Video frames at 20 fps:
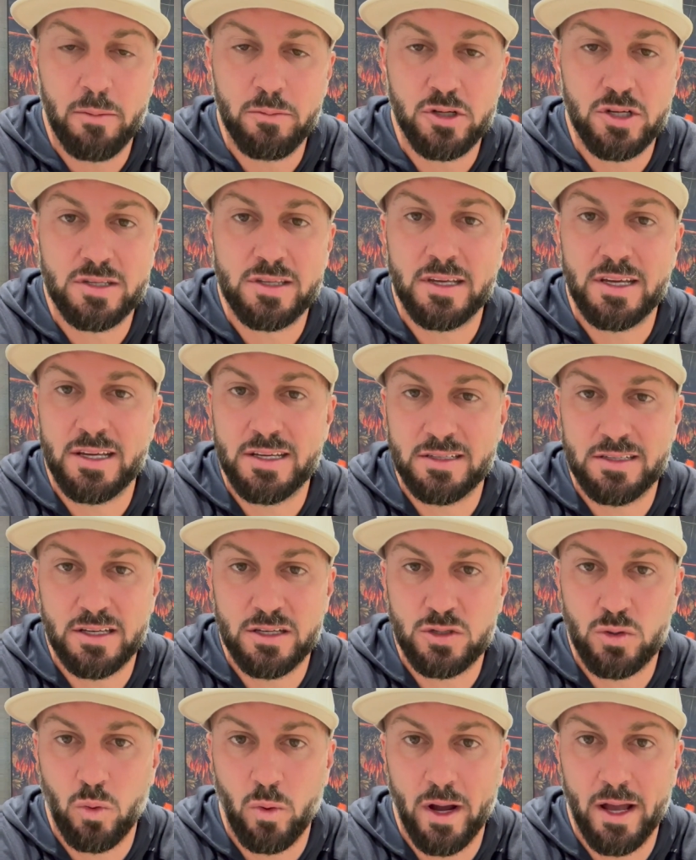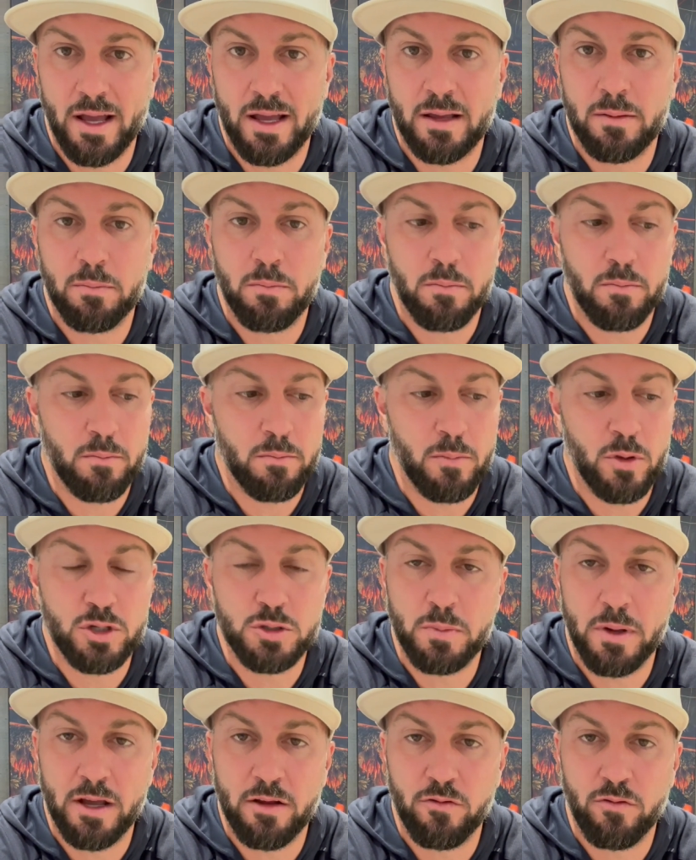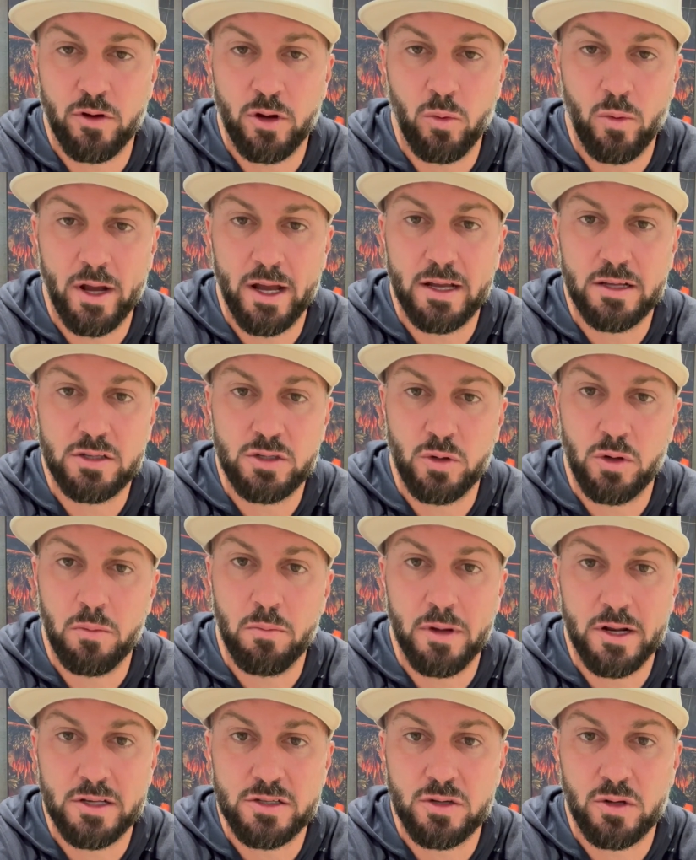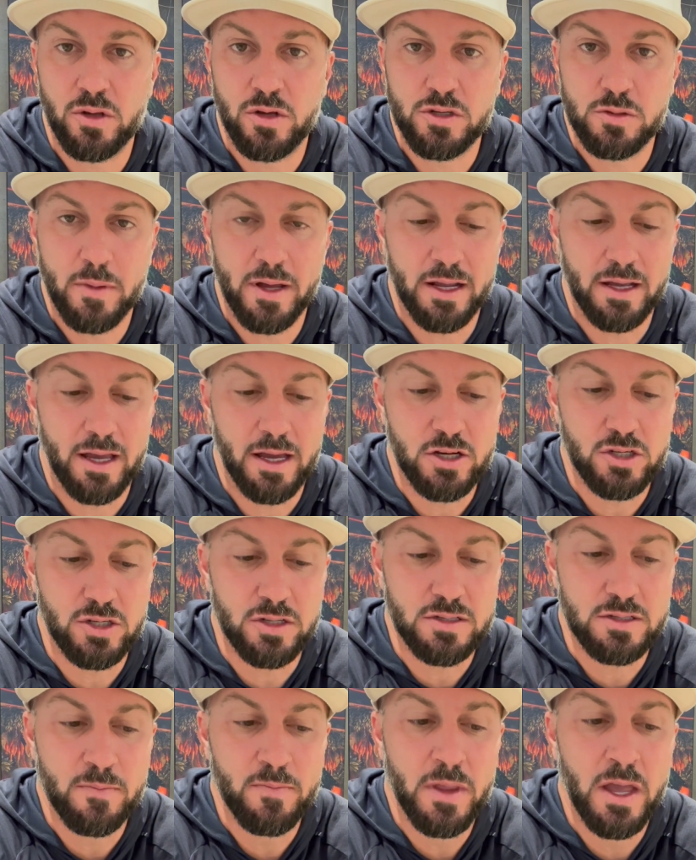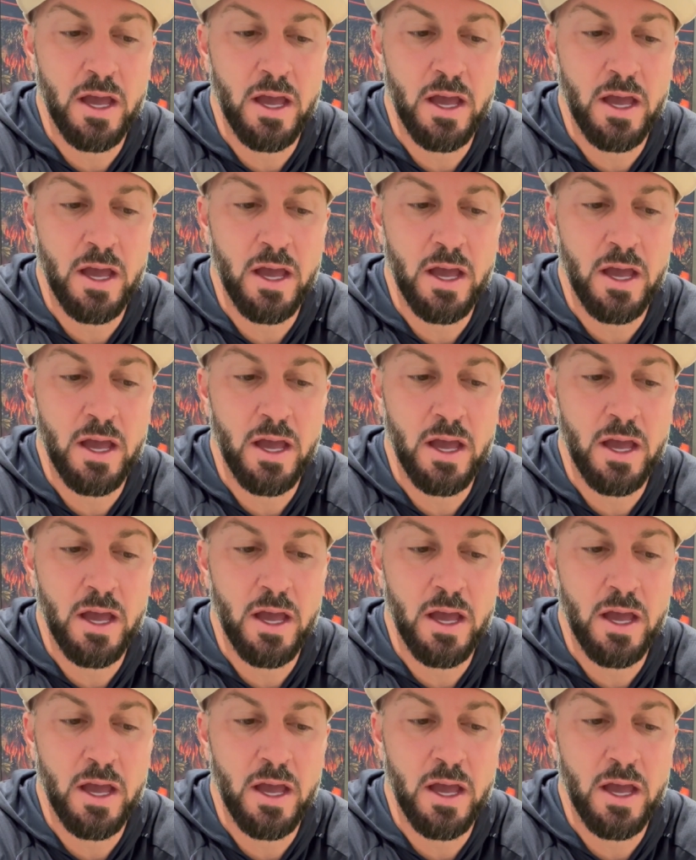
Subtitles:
Just the easiest way, most pain-free way to administer those medications.